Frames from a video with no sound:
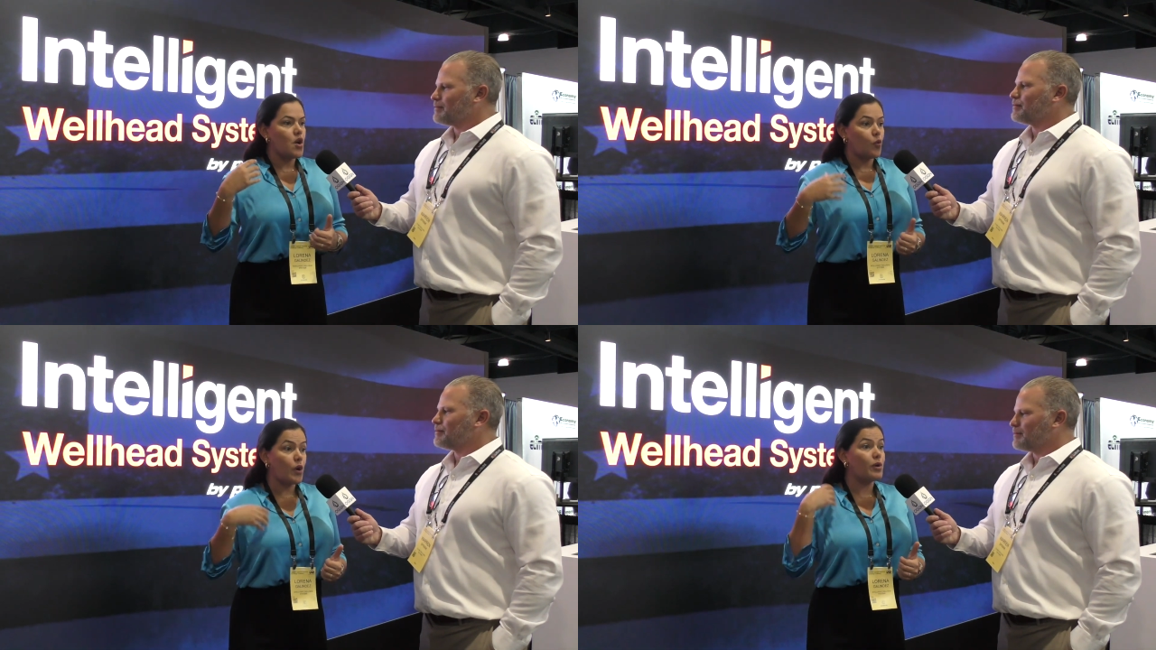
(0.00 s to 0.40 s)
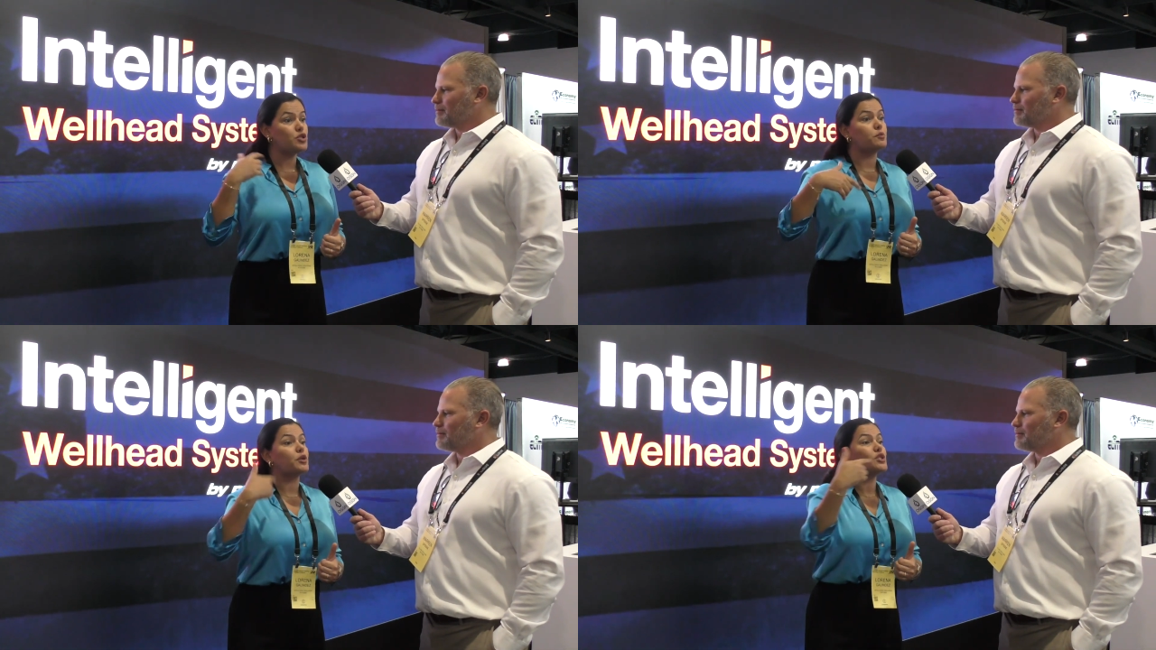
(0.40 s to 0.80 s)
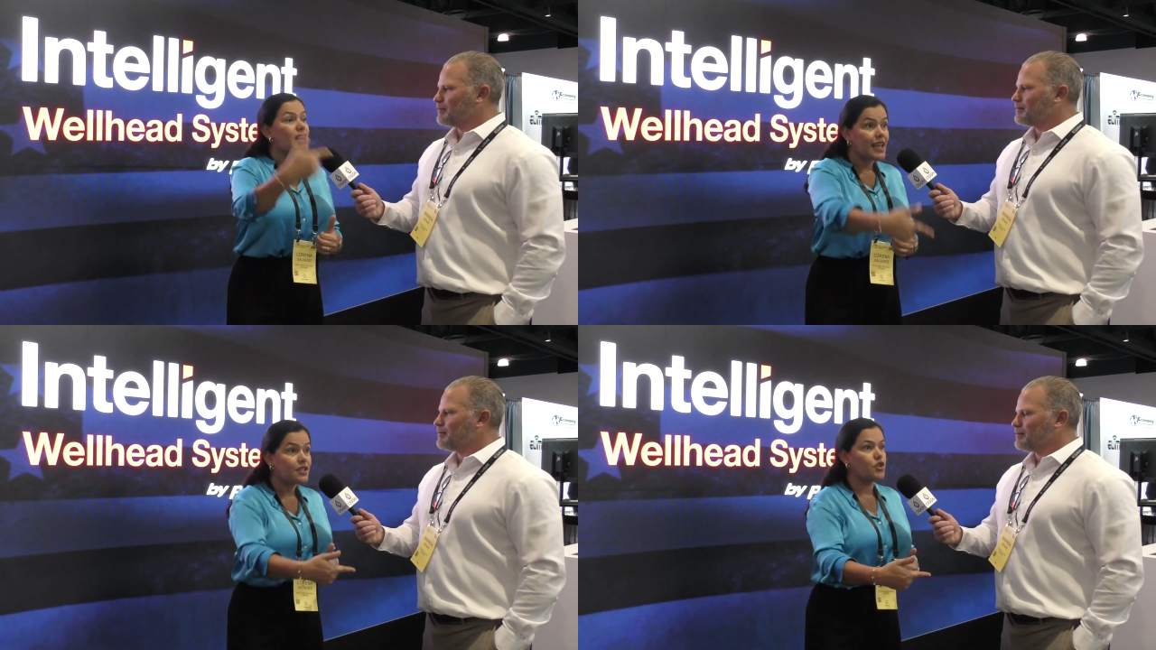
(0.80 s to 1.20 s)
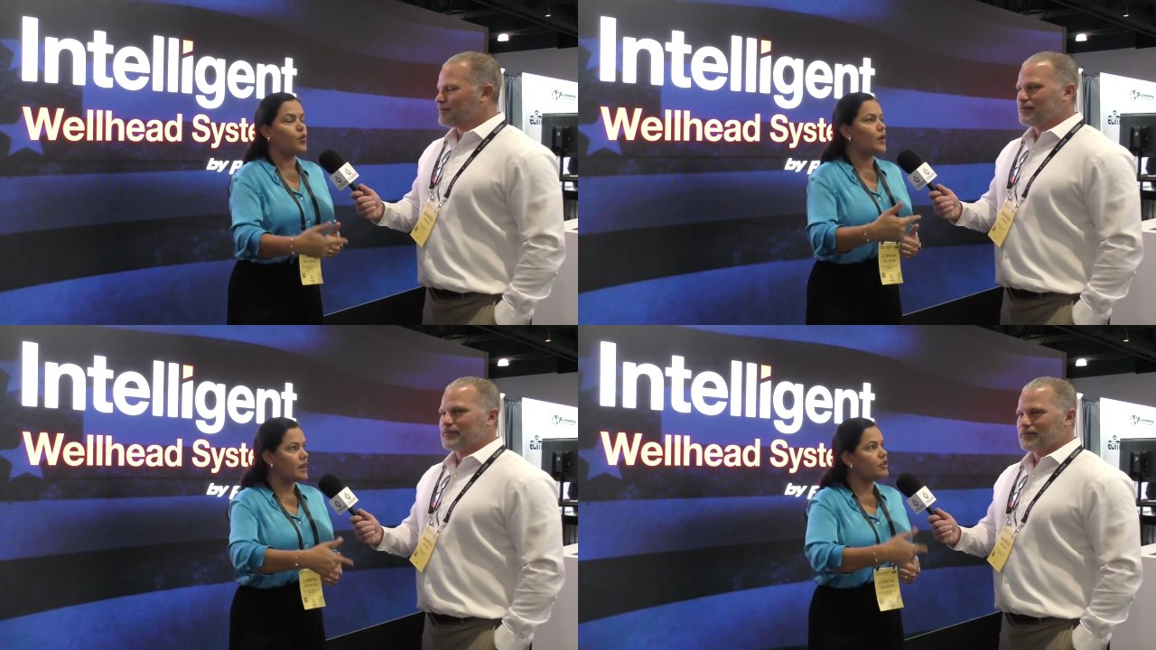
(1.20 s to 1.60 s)
Speaker 1: we want to protect you
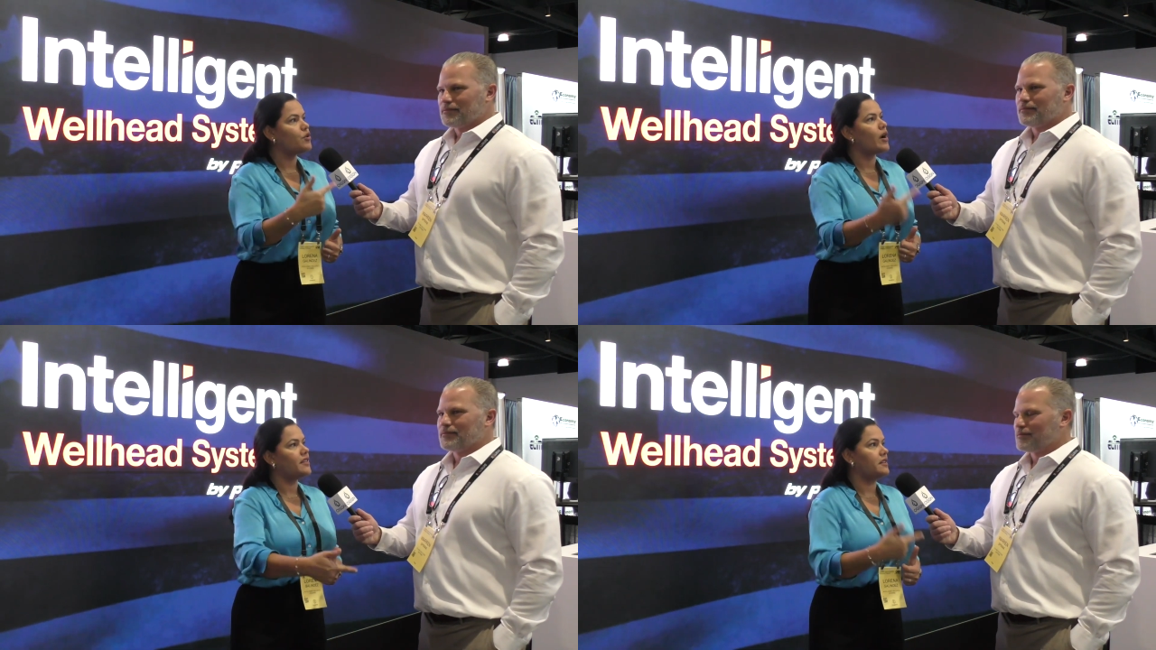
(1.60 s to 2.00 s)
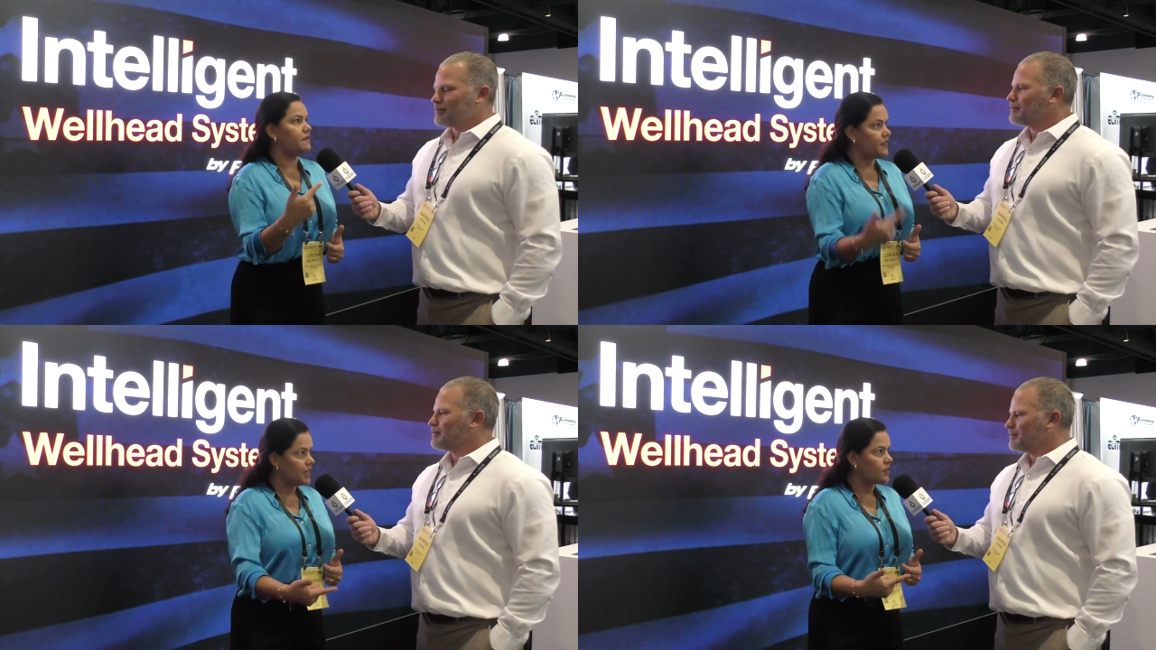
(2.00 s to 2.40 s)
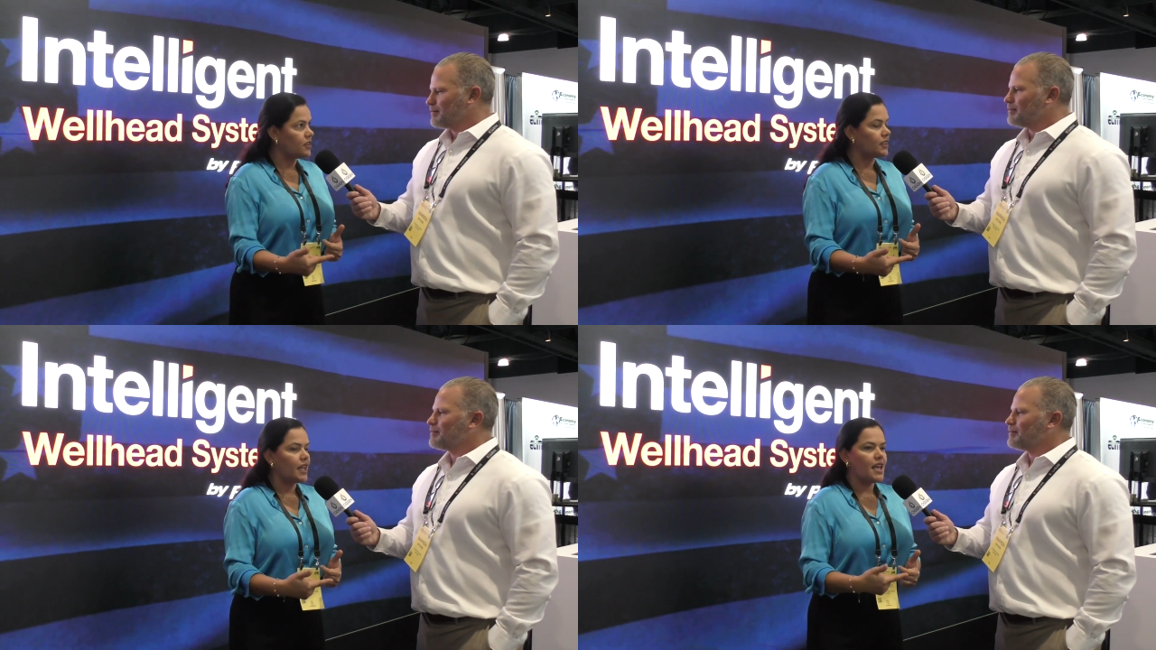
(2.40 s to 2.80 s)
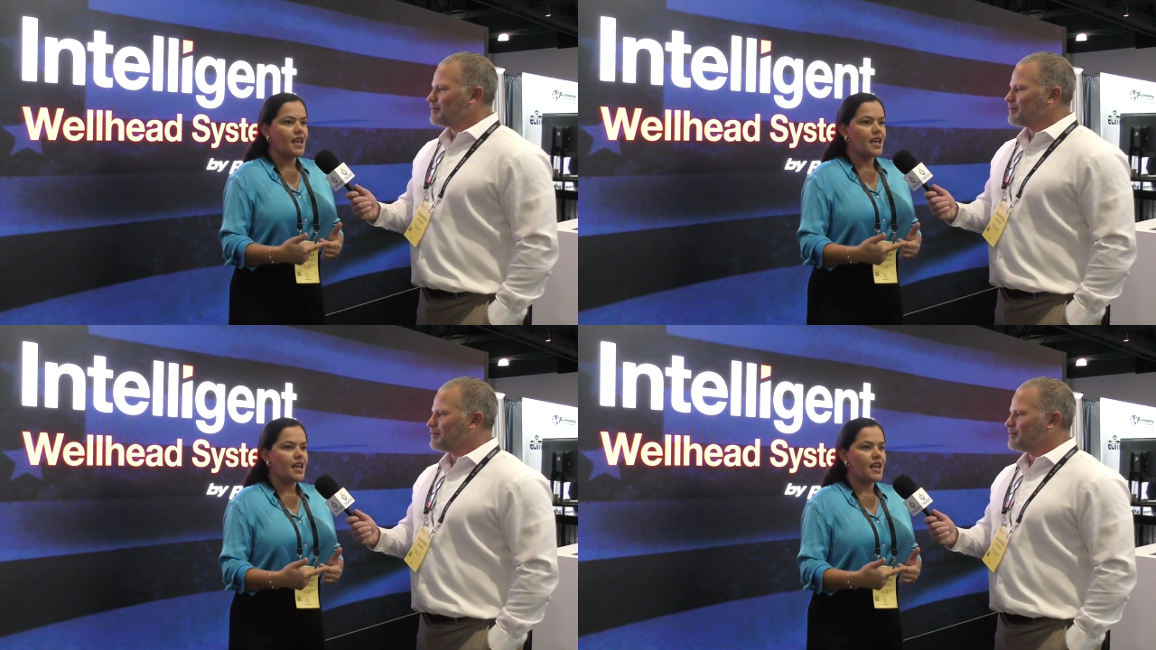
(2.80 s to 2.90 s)
whenever you are in the field